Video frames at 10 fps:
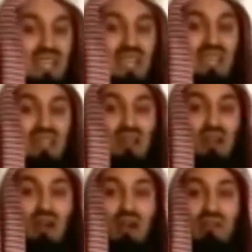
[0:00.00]

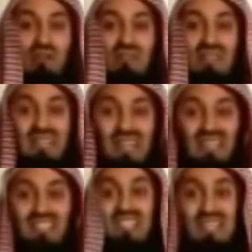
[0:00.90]
day of the
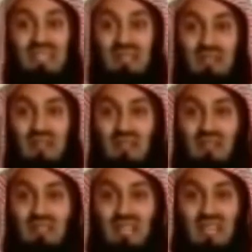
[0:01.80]
criterion,
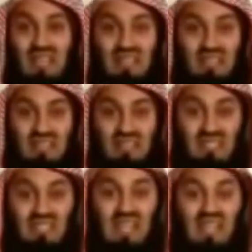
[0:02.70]
the day that the
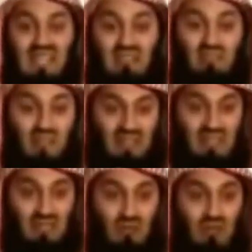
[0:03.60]
deciding
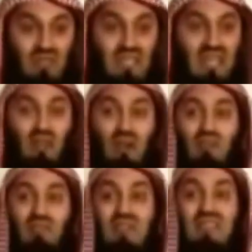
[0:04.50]
factor, or the day
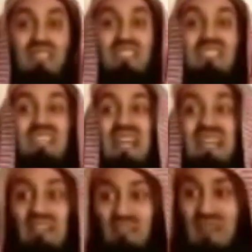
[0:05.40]
of the
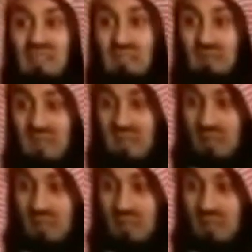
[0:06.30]
deciding factor.